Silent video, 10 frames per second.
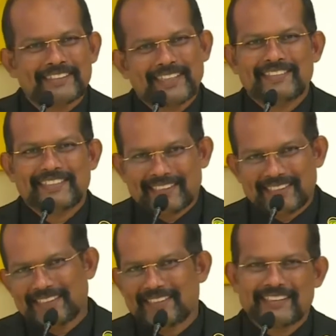
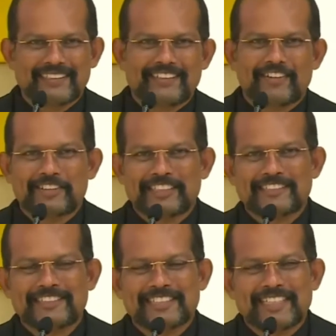Asian
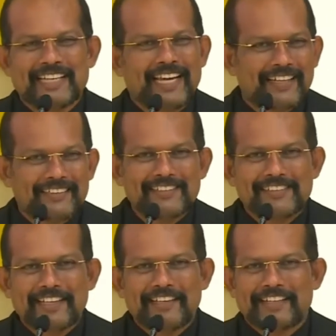continents, and
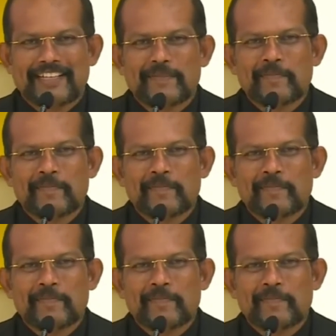this area,